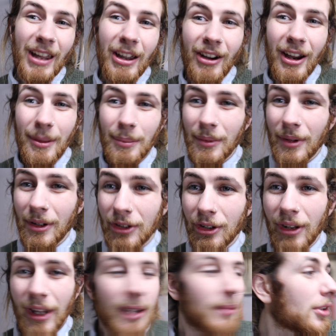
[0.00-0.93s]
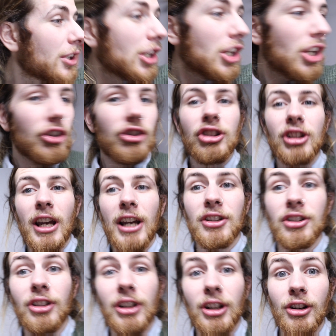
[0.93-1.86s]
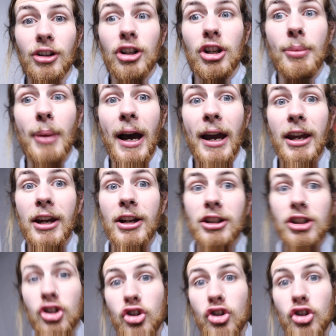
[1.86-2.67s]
Alright, until then, see you guys later. Goodbye.